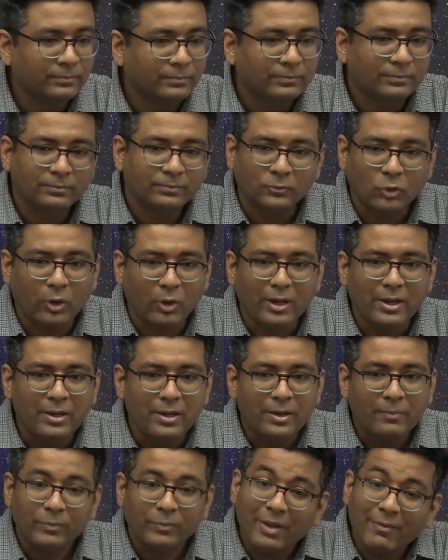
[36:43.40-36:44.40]
Okay,
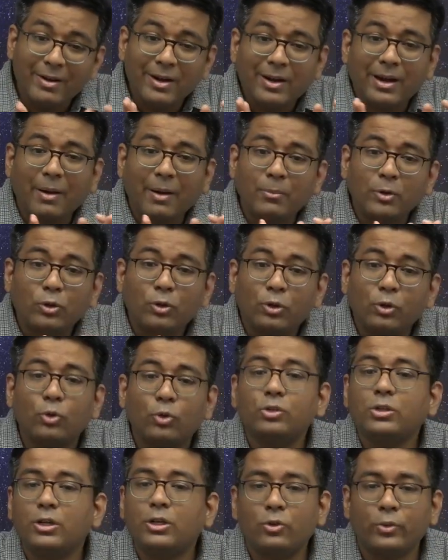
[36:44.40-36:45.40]
they will come
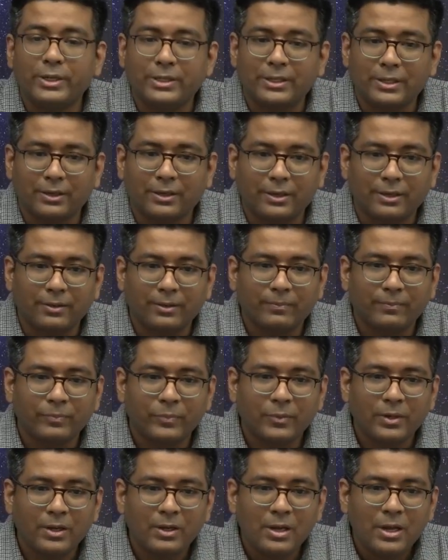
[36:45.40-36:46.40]
closer to each other.
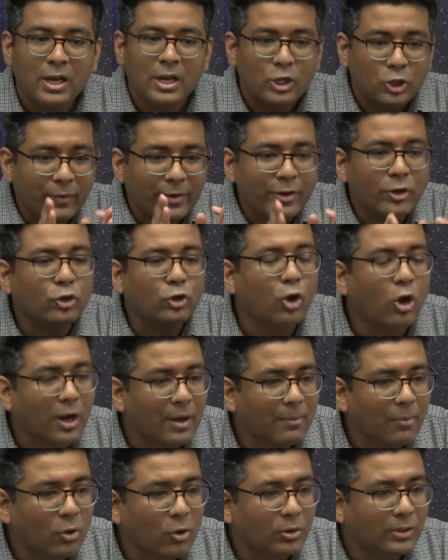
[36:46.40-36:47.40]
So when you talk
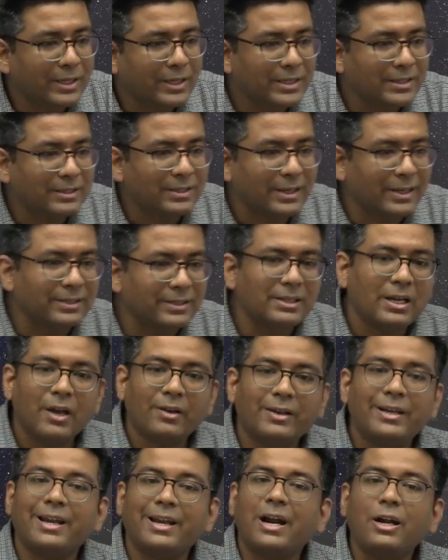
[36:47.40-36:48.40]
about these things,
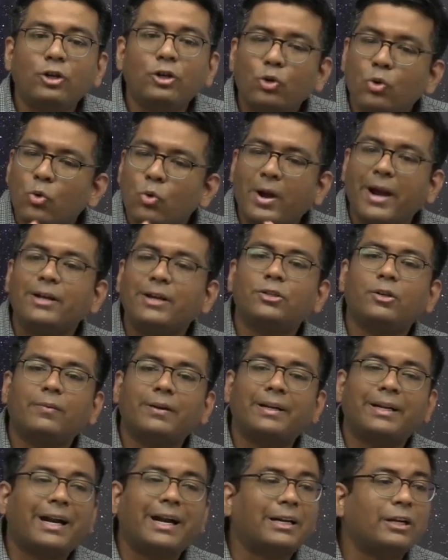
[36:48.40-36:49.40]
there are two kinds of
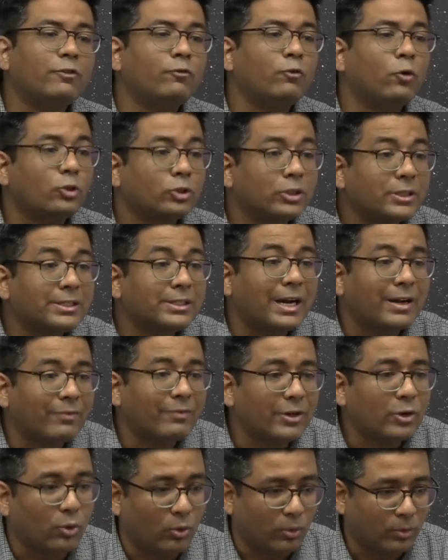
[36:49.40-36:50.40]
attractive forces that we
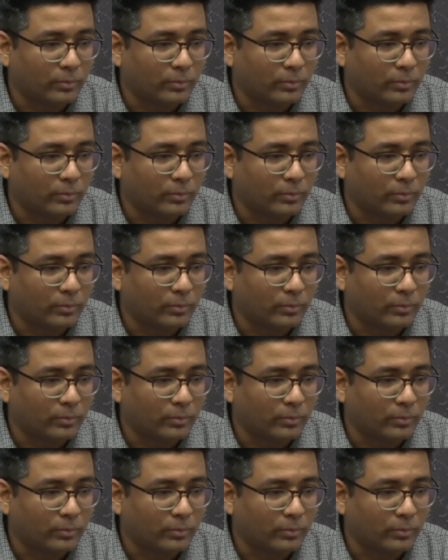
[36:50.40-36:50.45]
know.